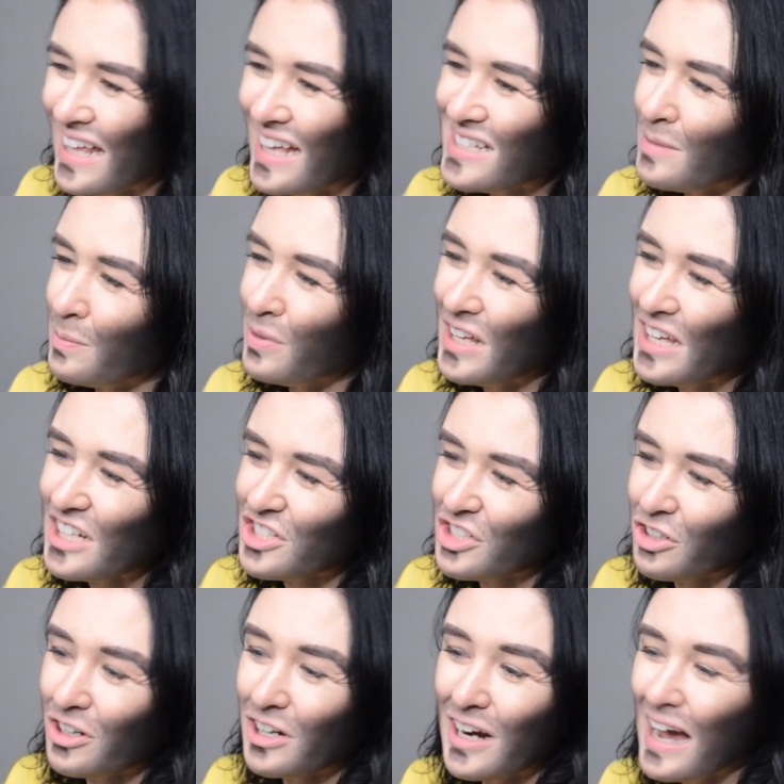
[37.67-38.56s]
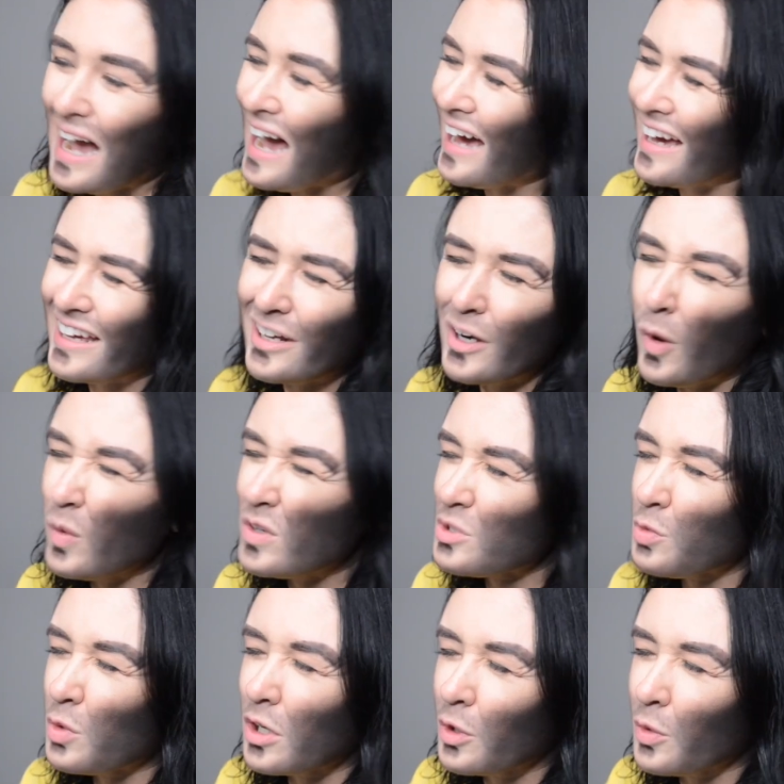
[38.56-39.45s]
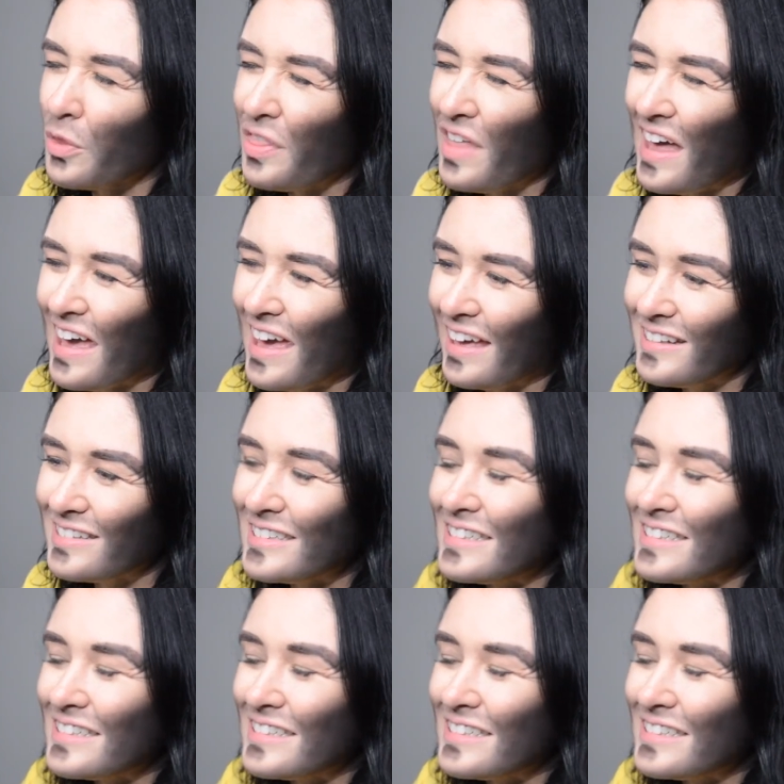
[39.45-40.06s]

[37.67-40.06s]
that's a pleasure. I can always work with that.